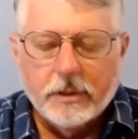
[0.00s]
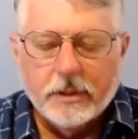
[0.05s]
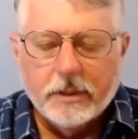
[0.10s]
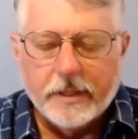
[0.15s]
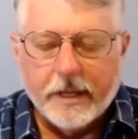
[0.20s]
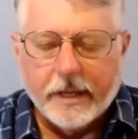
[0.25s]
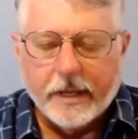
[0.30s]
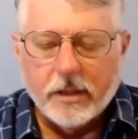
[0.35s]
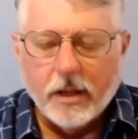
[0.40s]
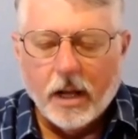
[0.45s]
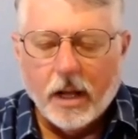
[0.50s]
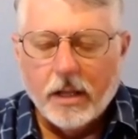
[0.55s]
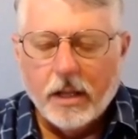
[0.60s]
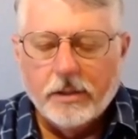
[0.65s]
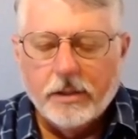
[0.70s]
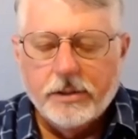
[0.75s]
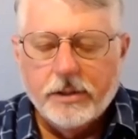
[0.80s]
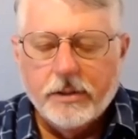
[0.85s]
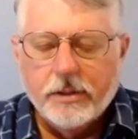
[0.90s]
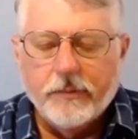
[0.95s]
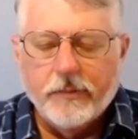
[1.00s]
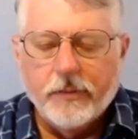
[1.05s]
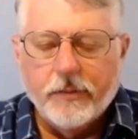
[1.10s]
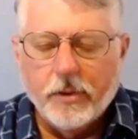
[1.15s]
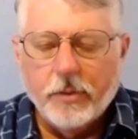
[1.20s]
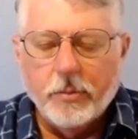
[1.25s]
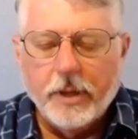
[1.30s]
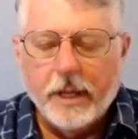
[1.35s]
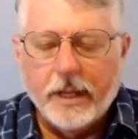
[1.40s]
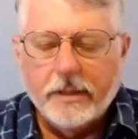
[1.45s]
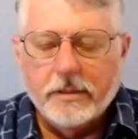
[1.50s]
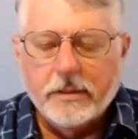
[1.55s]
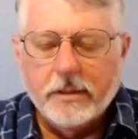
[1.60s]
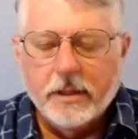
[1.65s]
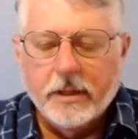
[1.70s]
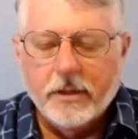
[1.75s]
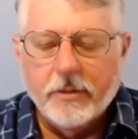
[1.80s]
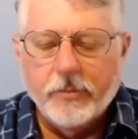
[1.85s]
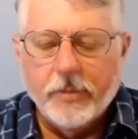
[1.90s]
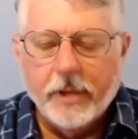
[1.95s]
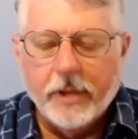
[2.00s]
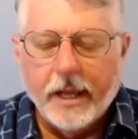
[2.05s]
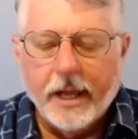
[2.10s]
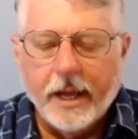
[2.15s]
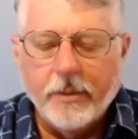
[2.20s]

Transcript: technology, for the blessing of being